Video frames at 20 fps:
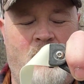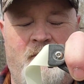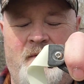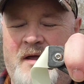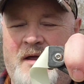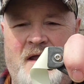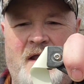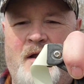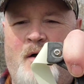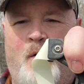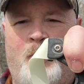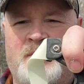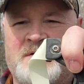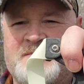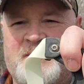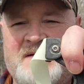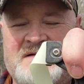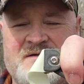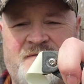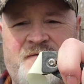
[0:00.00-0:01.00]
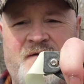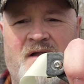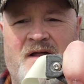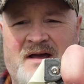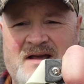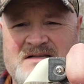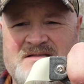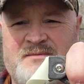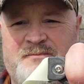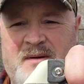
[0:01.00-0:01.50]
It almost makes it feel
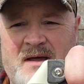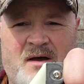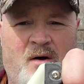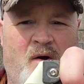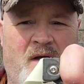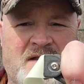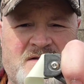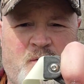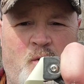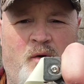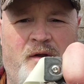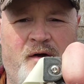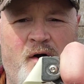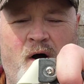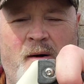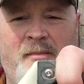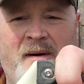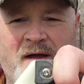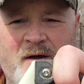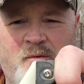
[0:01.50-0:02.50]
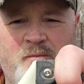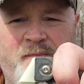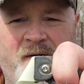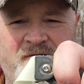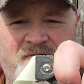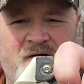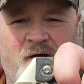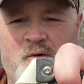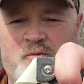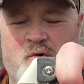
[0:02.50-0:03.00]
like it's holding on by
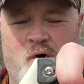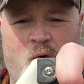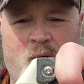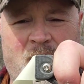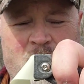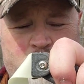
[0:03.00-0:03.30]
Velcro.